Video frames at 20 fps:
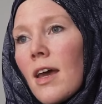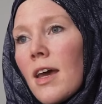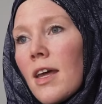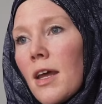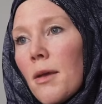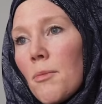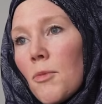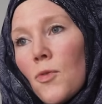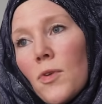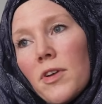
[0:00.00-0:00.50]

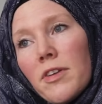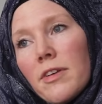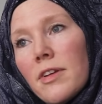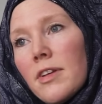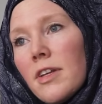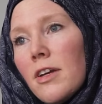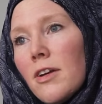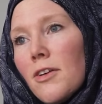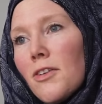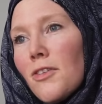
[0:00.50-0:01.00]
and I'm going to
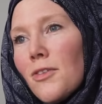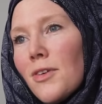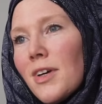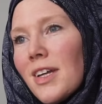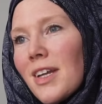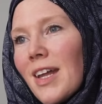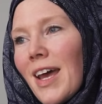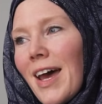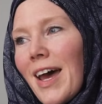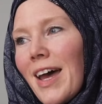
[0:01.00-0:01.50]
adhere to
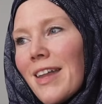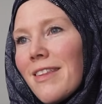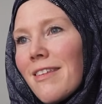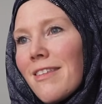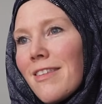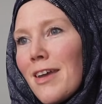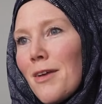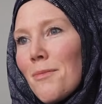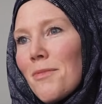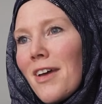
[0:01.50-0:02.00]
it, at the
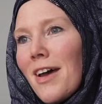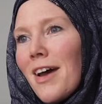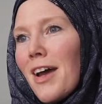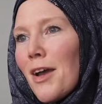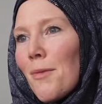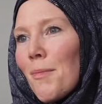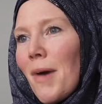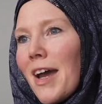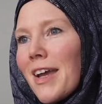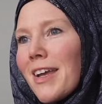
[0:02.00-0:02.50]
same
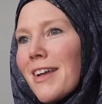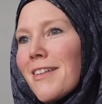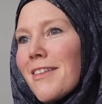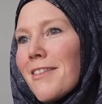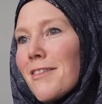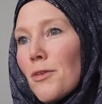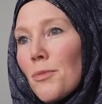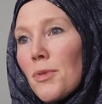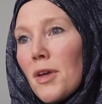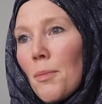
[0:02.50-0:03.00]
time, I can
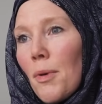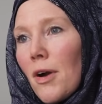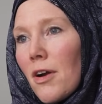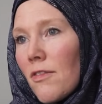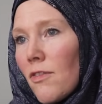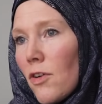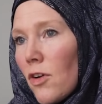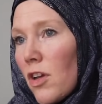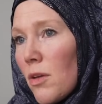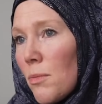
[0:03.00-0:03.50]
still be a
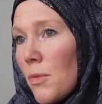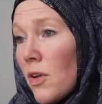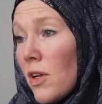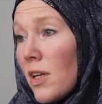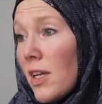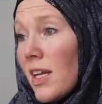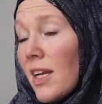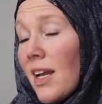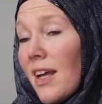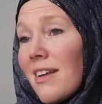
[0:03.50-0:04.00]
part of your
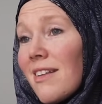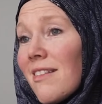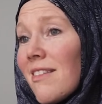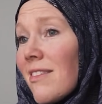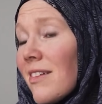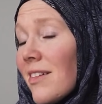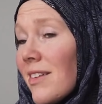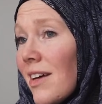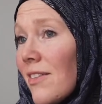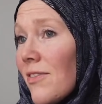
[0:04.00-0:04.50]
community and I can
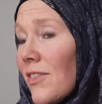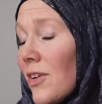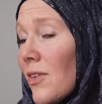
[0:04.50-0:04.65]
still love